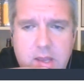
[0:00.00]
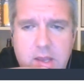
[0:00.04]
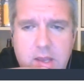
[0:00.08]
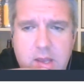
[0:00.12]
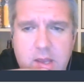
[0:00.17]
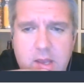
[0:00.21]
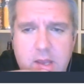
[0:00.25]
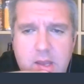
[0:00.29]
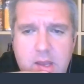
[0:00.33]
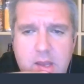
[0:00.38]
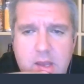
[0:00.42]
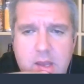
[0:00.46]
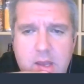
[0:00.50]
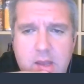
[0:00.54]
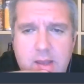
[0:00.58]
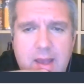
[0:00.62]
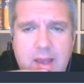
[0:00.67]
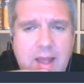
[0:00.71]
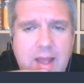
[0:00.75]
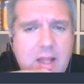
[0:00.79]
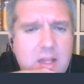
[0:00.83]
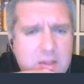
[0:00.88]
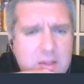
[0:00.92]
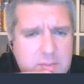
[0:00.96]
Uh,
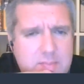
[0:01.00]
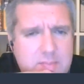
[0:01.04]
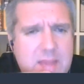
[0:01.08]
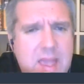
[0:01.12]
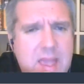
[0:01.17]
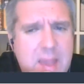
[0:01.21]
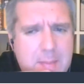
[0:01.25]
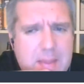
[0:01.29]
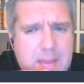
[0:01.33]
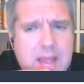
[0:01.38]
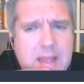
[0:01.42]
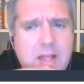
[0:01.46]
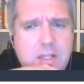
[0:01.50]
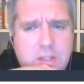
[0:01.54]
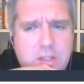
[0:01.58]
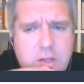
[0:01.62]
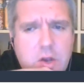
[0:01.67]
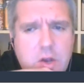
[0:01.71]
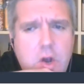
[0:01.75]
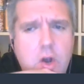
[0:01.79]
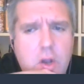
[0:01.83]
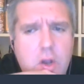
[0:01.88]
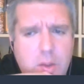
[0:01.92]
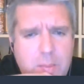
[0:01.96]
I'll Maybe I'll
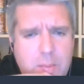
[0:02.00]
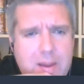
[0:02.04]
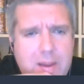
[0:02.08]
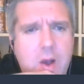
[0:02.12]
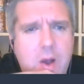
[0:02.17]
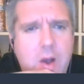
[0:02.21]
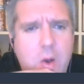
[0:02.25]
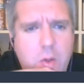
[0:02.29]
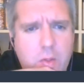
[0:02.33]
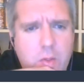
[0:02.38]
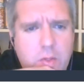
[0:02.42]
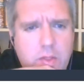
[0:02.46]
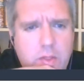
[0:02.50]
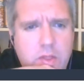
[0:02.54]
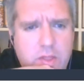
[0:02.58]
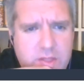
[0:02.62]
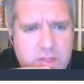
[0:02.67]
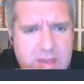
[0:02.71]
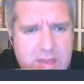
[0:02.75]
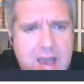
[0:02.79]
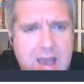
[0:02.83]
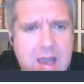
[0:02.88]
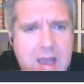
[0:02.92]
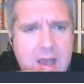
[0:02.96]
talk about
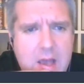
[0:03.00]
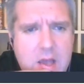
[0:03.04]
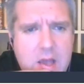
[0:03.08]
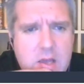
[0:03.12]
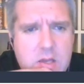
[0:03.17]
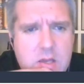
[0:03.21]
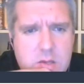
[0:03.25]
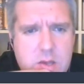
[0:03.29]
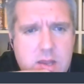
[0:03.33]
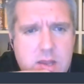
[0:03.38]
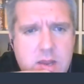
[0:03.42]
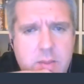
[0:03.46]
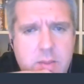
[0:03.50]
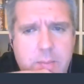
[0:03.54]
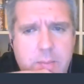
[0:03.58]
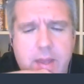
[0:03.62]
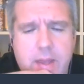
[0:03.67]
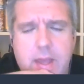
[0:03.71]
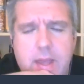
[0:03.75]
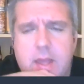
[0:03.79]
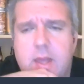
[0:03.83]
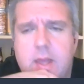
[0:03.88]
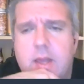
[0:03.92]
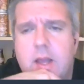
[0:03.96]
that in a
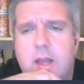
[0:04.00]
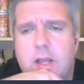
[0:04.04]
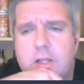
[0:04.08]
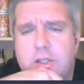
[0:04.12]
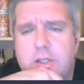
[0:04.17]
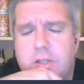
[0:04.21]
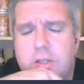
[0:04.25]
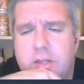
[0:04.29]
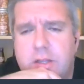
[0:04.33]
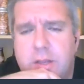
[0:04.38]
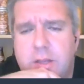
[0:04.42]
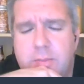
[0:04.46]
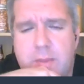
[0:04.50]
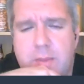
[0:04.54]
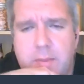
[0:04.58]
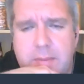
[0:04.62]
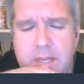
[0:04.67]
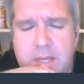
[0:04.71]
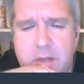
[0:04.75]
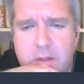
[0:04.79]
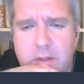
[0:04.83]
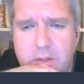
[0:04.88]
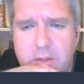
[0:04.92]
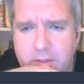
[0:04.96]
bit, actually. That might
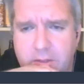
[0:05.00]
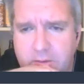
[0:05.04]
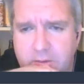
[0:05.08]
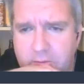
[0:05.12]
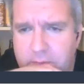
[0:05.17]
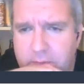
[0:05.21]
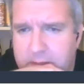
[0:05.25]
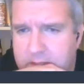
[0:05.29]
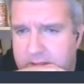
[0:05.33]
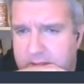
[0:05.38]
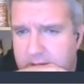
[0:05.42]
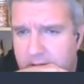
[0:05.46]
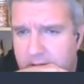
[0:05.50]
be another thing for me